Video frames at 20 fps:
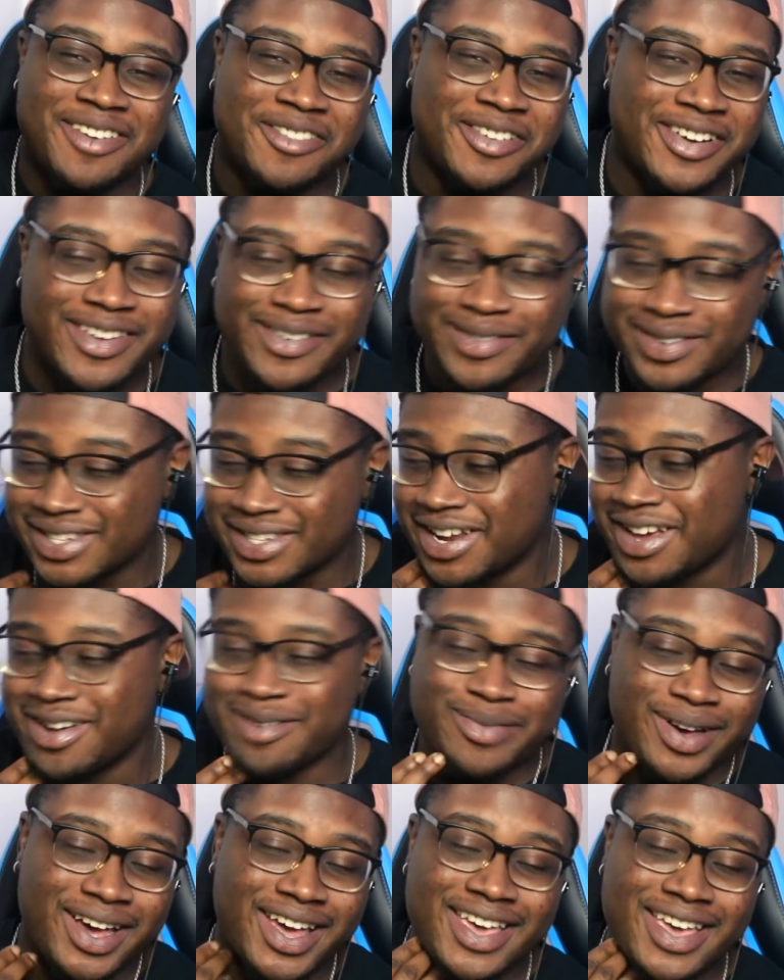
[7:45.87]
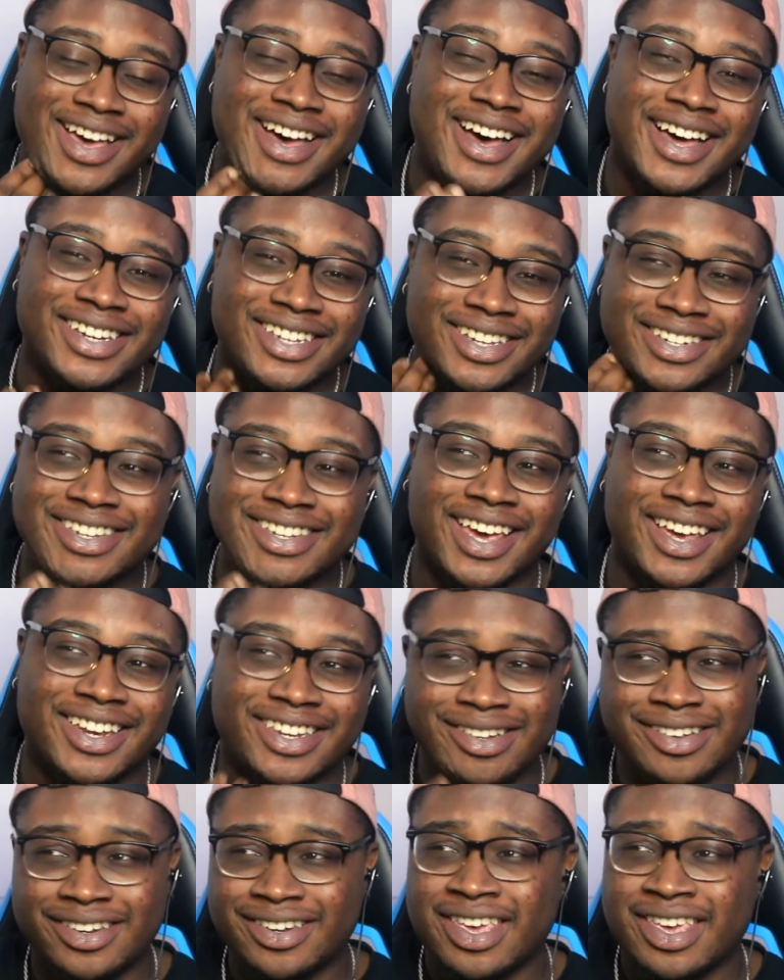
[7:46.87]
would have snuck by
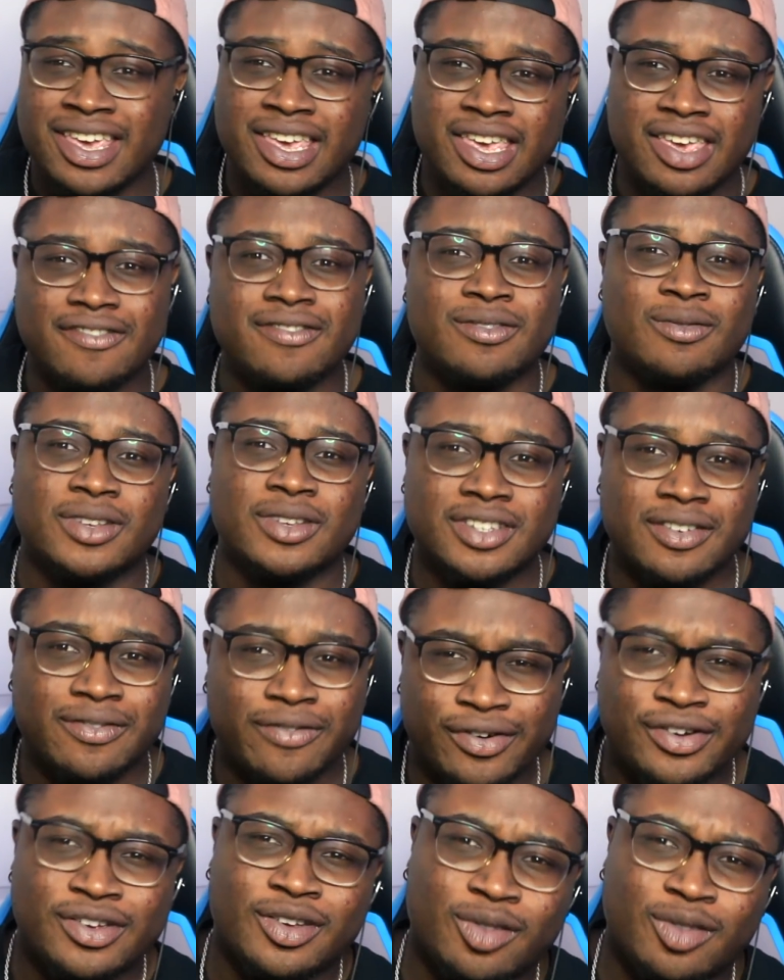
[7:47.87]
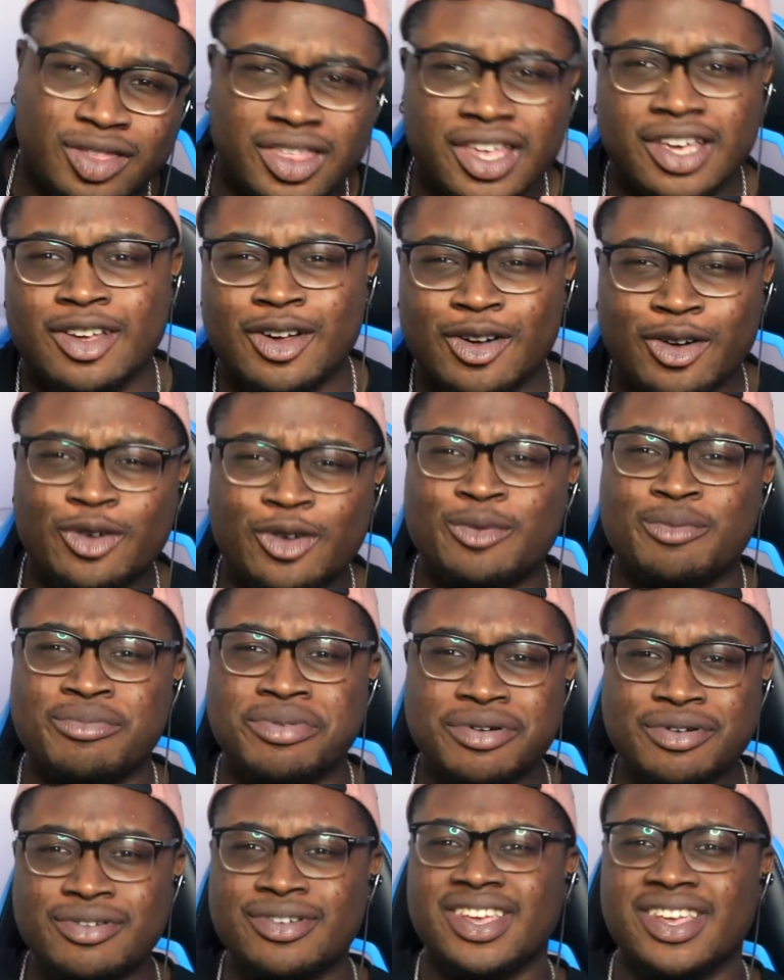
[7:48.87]
undetected if it wasn't for your thick old
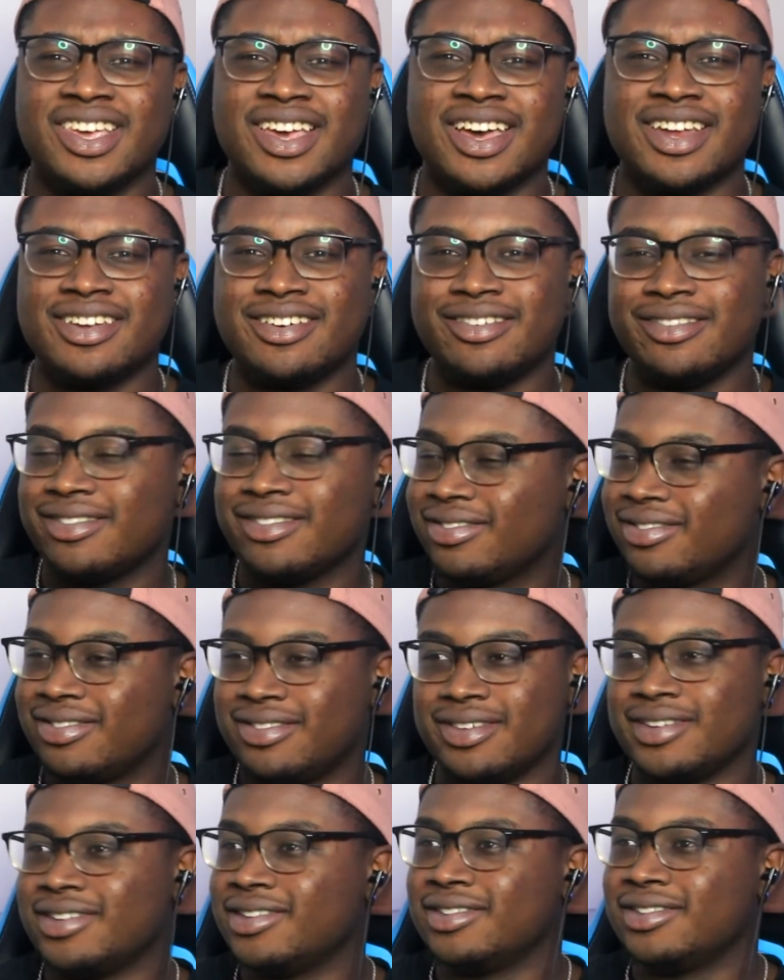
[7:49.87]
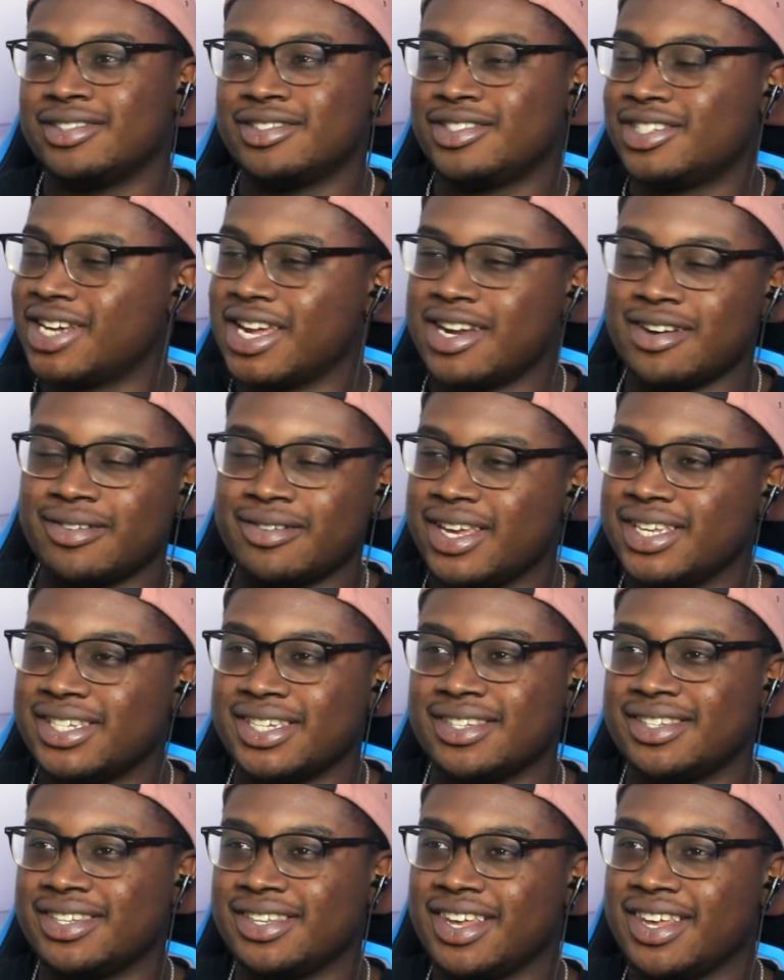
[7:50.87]
booty. I know the
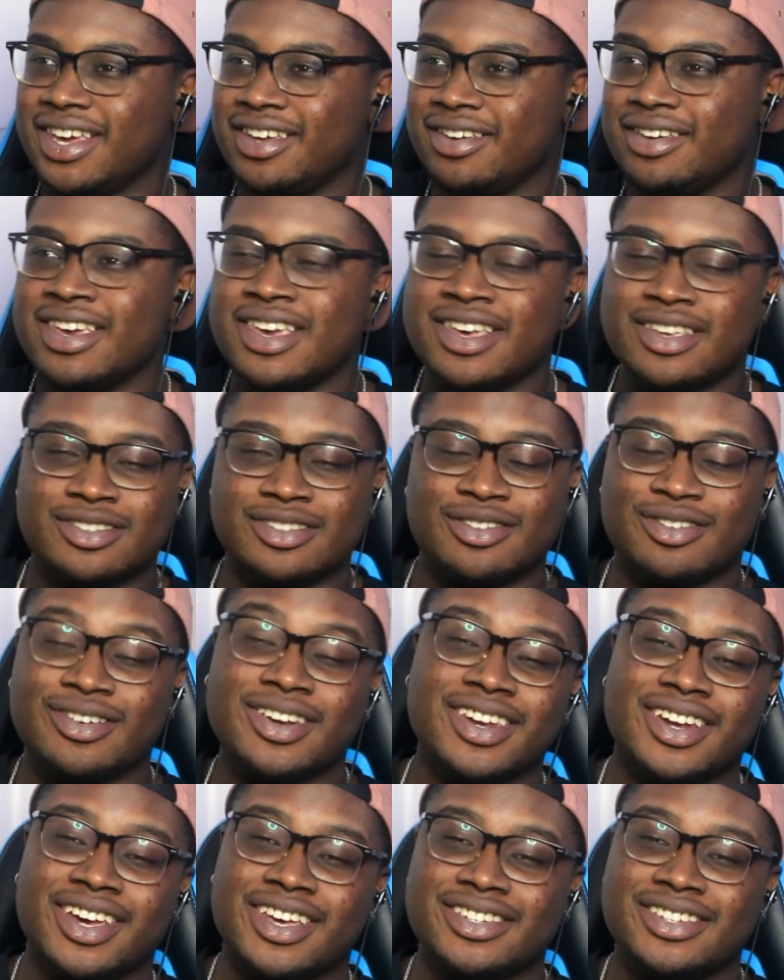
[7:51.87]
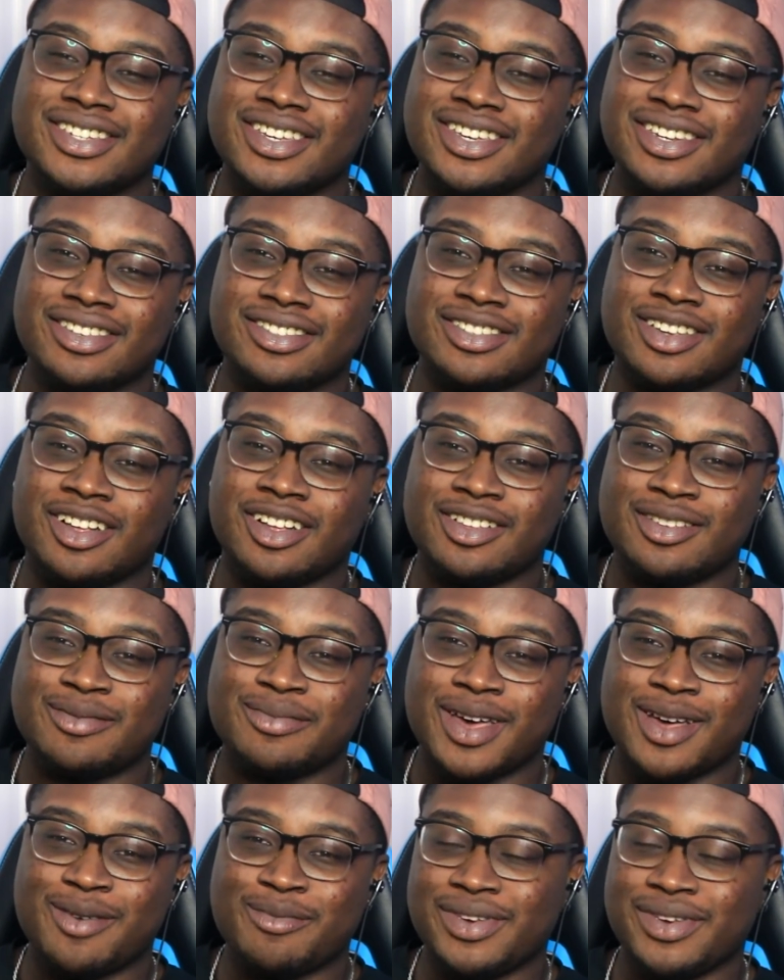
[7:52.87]
generation today, it's 2019, is all
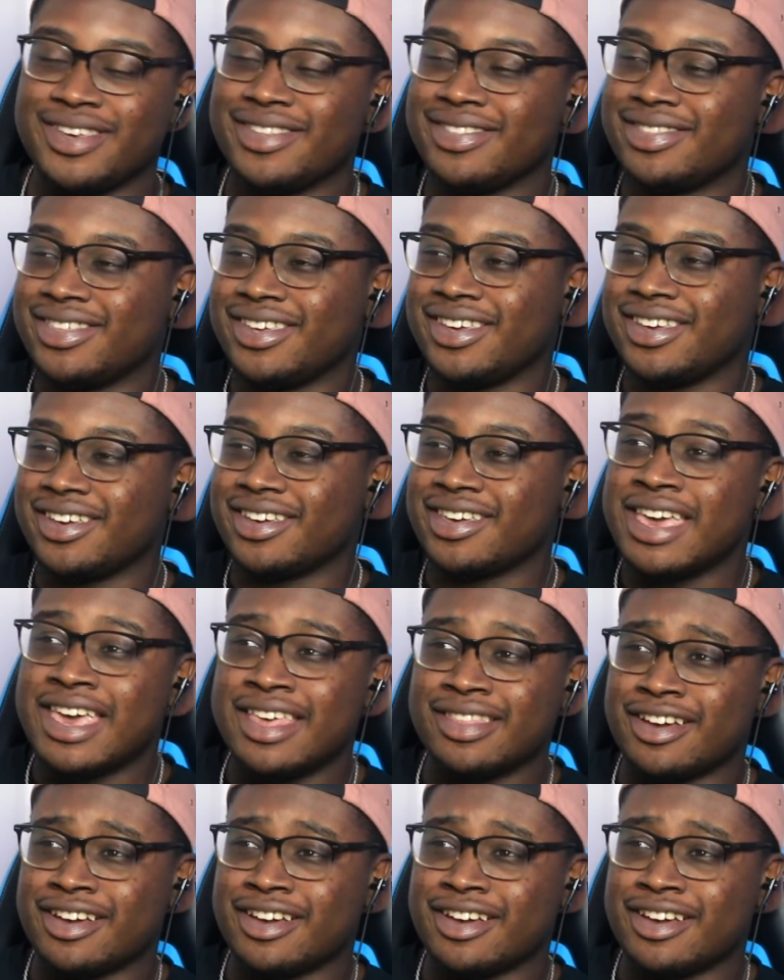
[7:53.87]
about being thick.